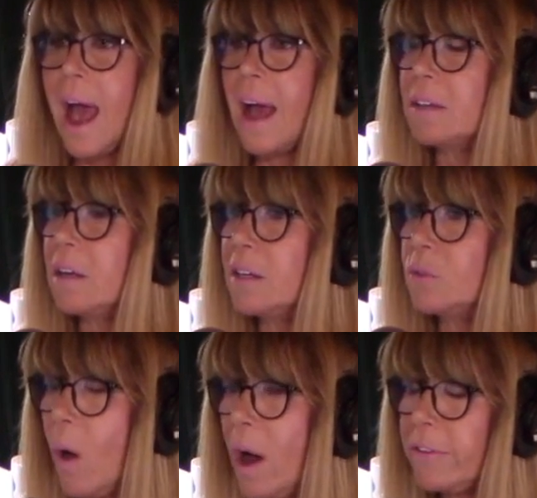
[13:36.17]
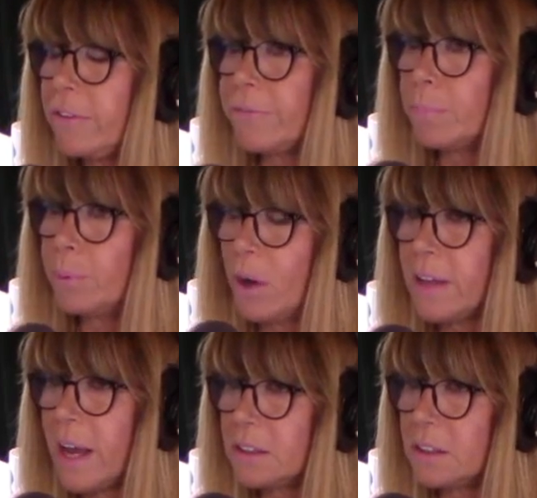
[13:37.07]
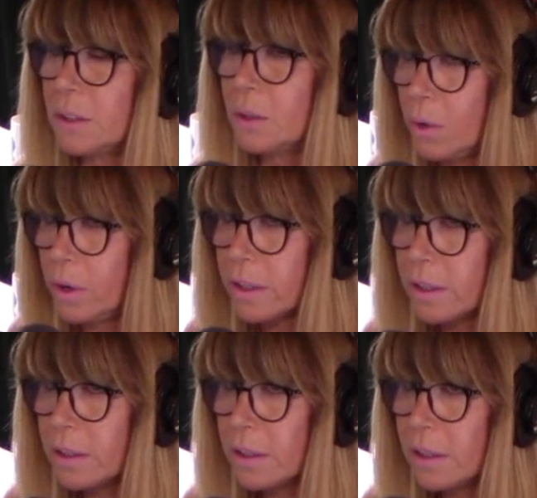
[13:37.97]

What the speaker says: And his wife brought that into the court